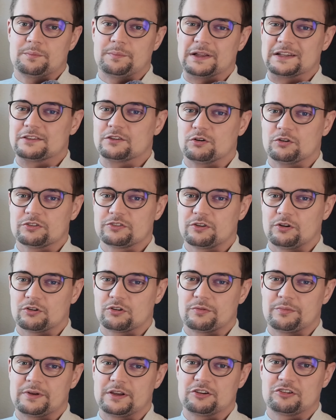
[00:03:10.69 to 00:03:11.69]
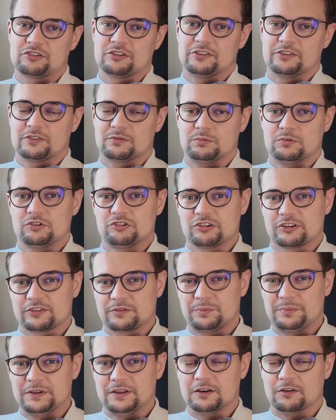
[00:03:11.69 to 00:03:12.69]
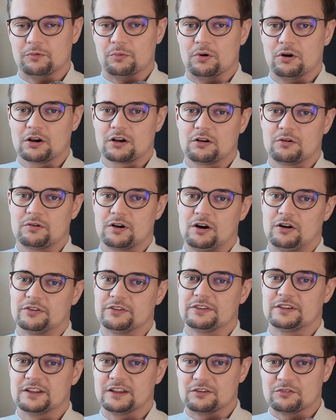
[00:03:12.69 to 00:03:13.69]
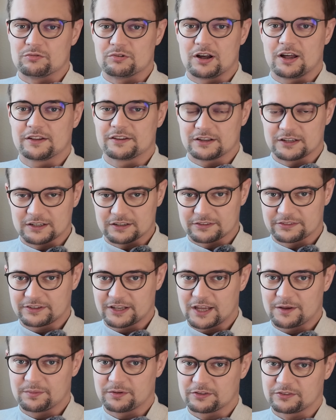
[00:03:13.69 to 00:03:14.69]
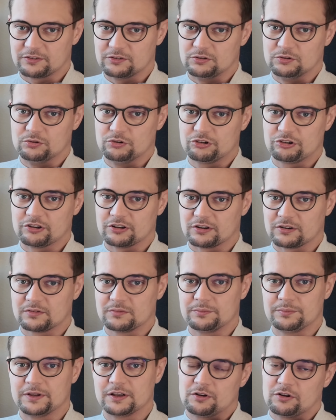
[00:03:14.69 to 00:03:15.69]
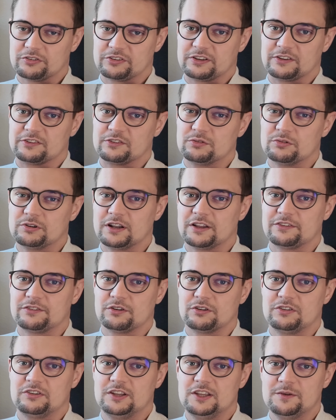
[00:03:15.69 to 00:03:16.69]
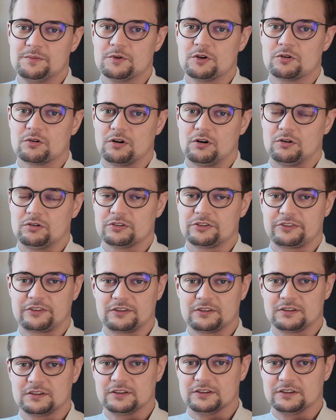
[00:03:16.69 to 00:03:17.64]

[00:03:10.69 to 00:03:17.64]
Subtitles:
but those automations would just be a workaround than rather a stable solution, because as soon as your team grows,